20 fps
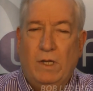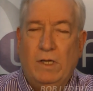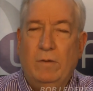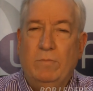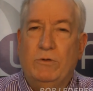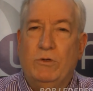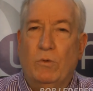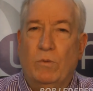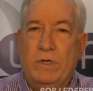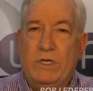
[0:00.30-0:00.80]

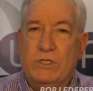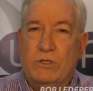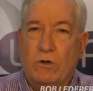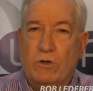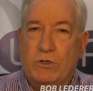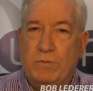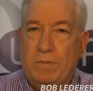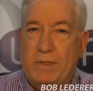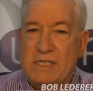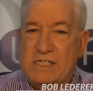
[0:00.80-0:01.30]
Welcome to
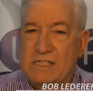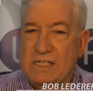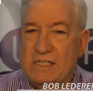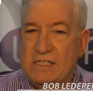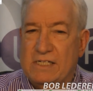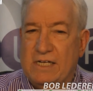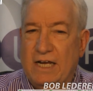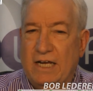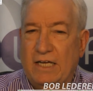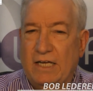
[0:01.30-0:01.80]
Research
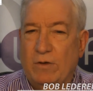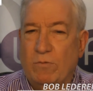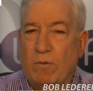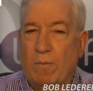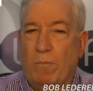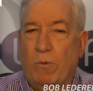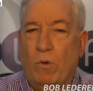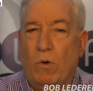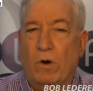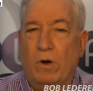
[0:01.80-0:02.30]
Business Daily
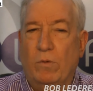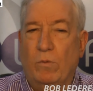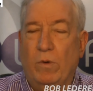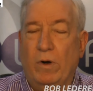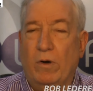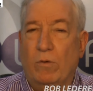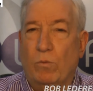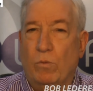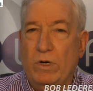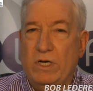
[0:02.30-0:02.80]
Report,
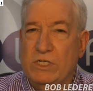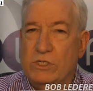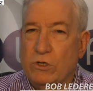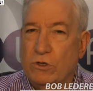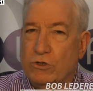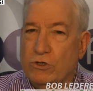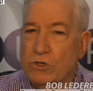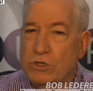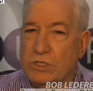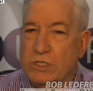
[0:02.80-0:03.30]
where
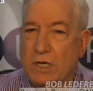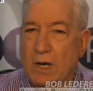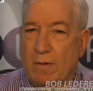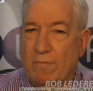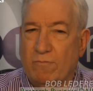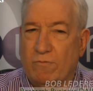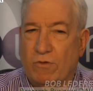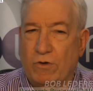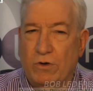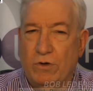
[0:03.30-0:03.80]
researchers
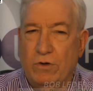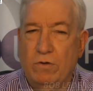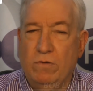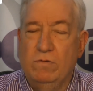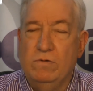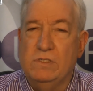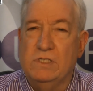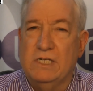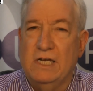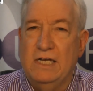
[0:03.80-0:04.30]
come for
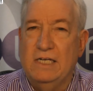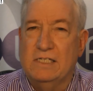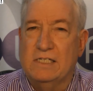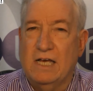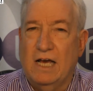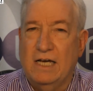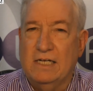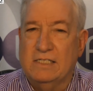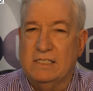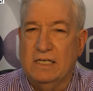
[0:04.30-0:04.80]
news,
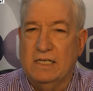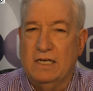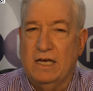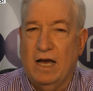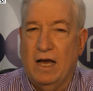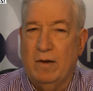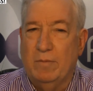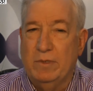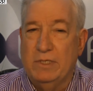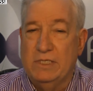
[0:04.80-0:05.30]
insights, and
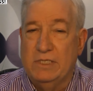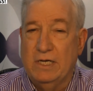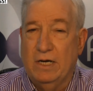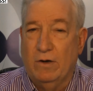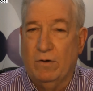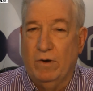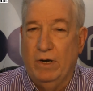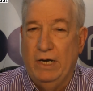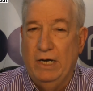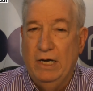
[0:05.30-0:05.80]

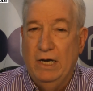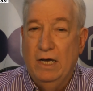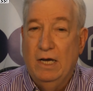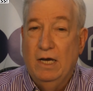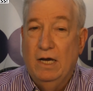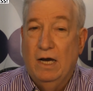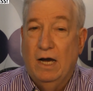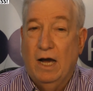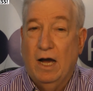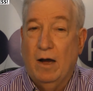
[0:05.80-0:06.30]
commentary
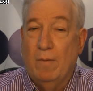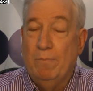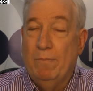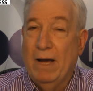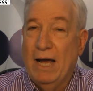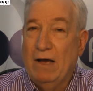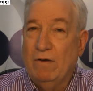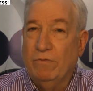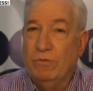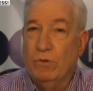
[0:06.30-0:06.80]

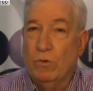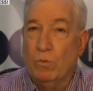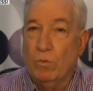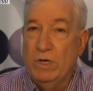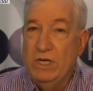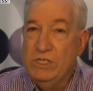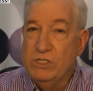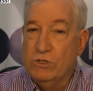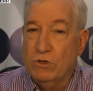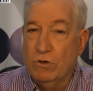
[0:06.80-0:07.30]
about the
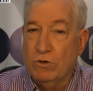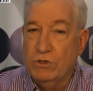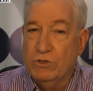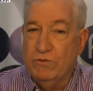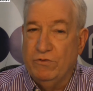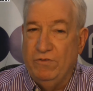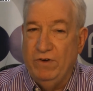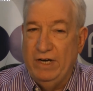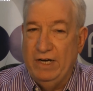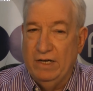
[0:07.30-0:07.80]

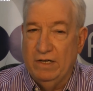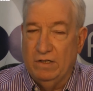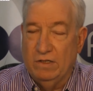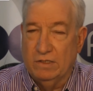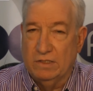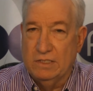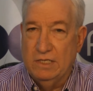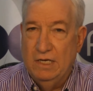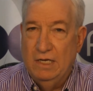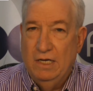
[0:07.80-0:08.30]
research
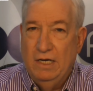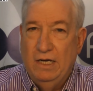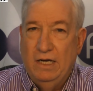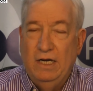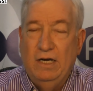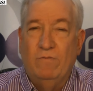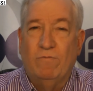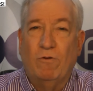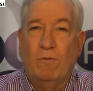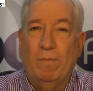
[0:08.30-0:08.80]
field,
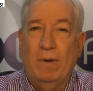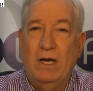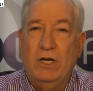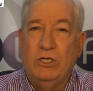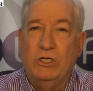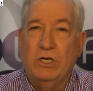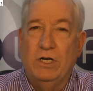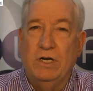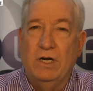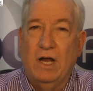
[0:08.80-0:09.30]

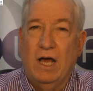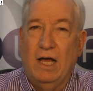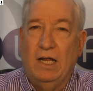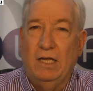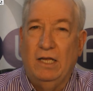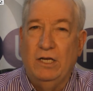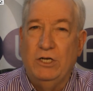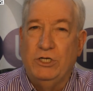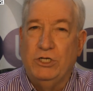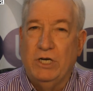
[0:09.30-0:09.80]
information,
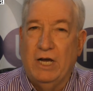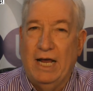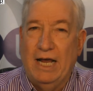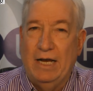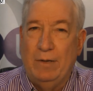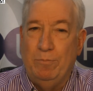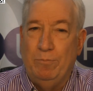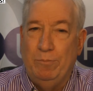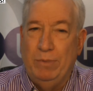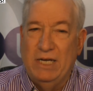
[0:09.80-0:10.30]
knowledge,
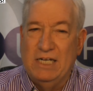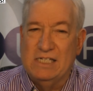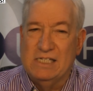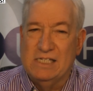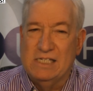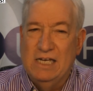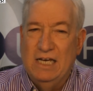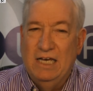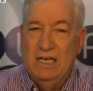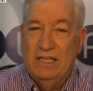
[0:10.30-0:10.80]
and
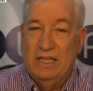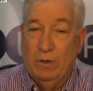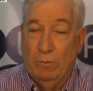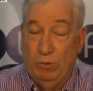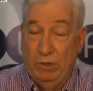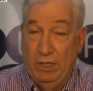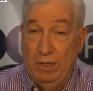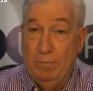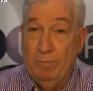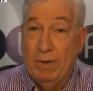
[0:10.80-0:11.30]
bits that
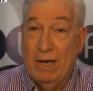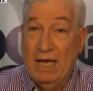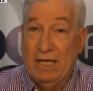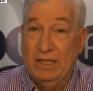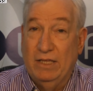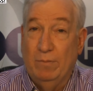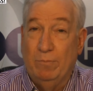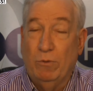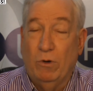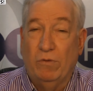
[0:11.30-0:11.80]
will
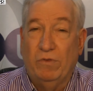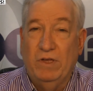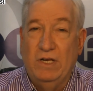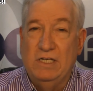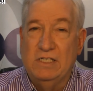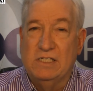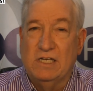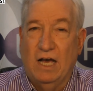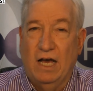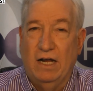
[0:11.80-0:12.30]
impact them both
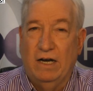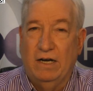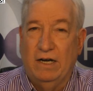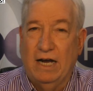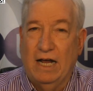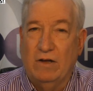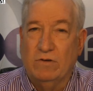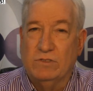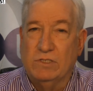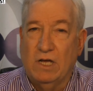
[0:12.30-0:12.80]
inside and
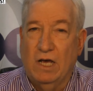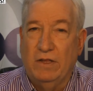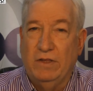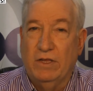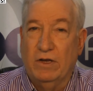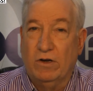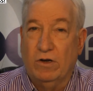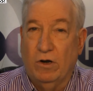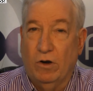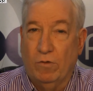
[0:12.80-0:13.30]

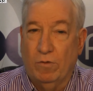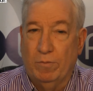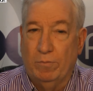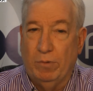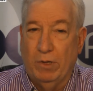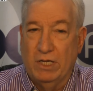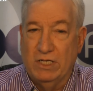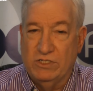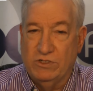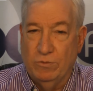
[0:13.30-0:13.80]
outside their
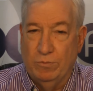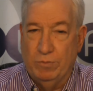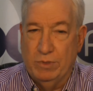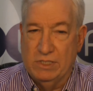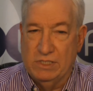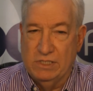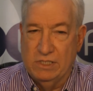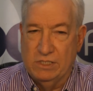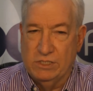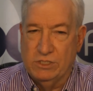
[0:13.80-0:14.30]
current place of
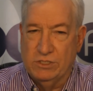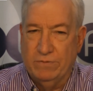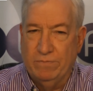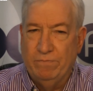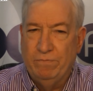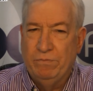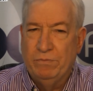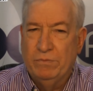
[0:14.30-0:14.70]
business.